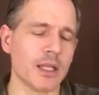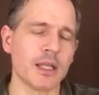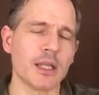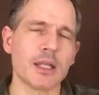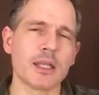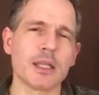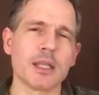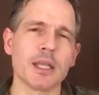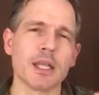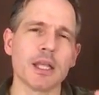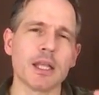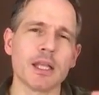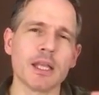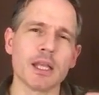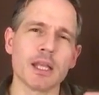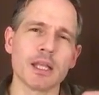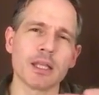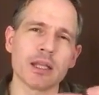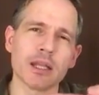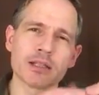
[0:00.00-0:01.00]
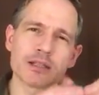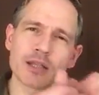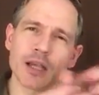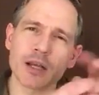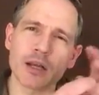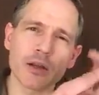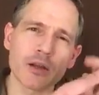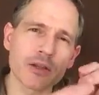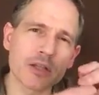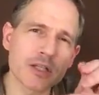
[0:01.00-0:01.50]
it's
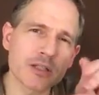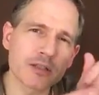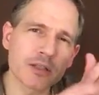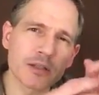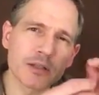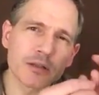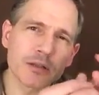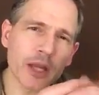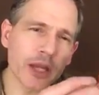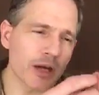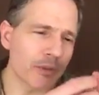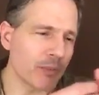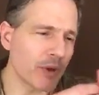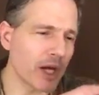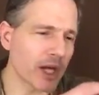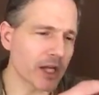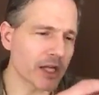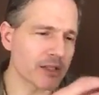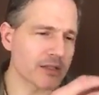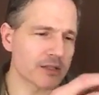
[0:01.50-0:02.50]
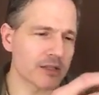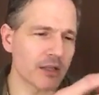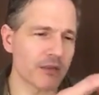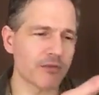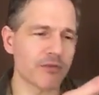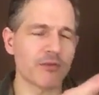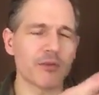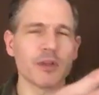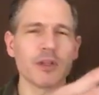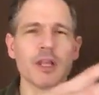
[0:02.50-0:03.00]
got all these little air pockets that
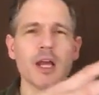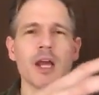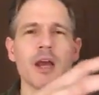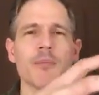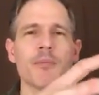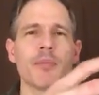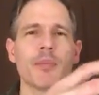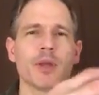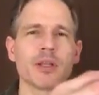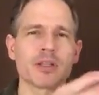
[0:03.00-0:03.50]
fill up,